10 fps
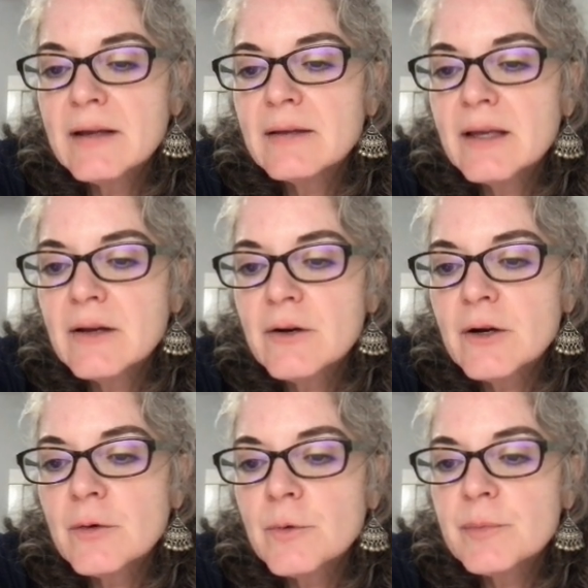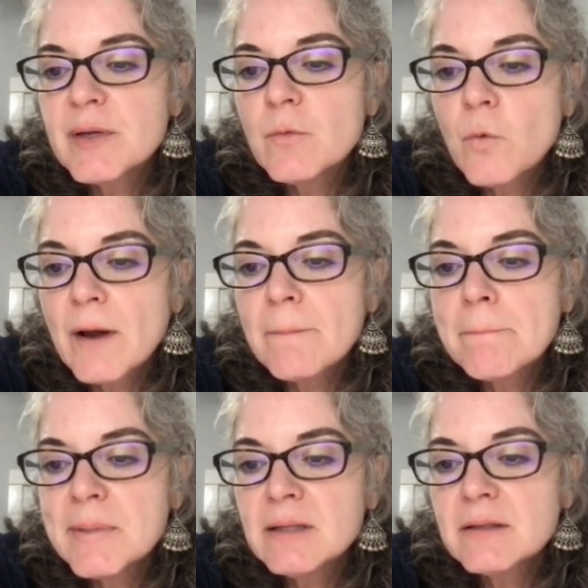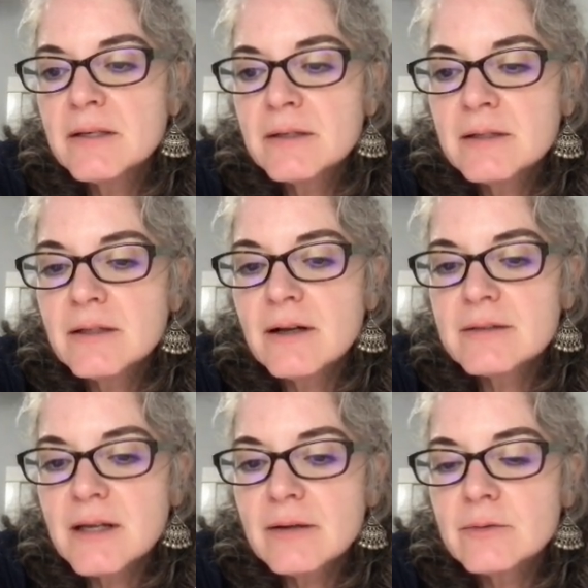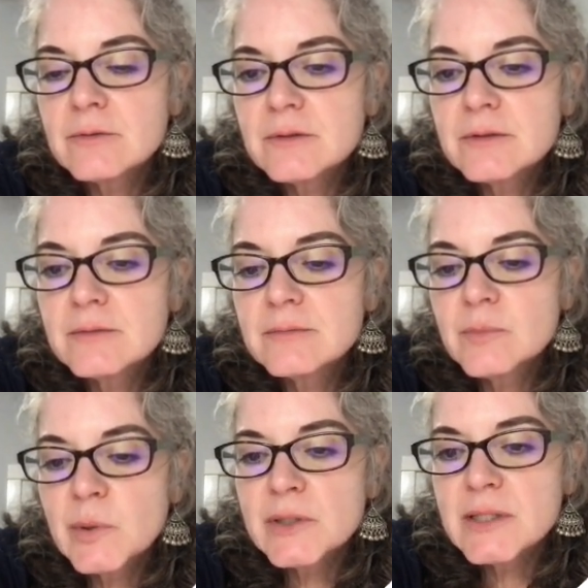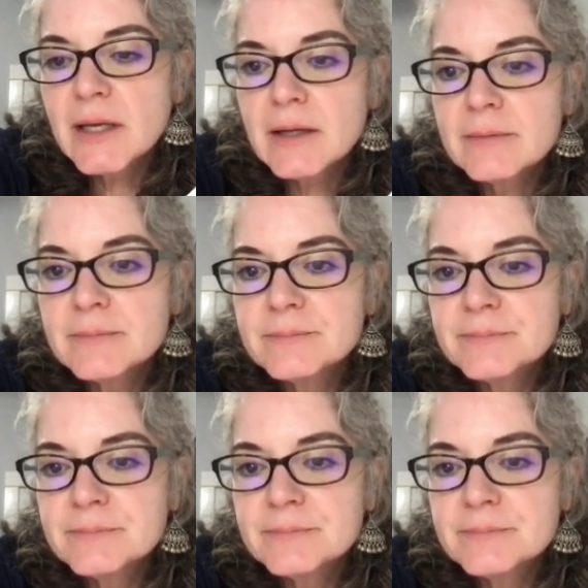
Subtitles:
gigahertz would be 1 billion clock cycles per second.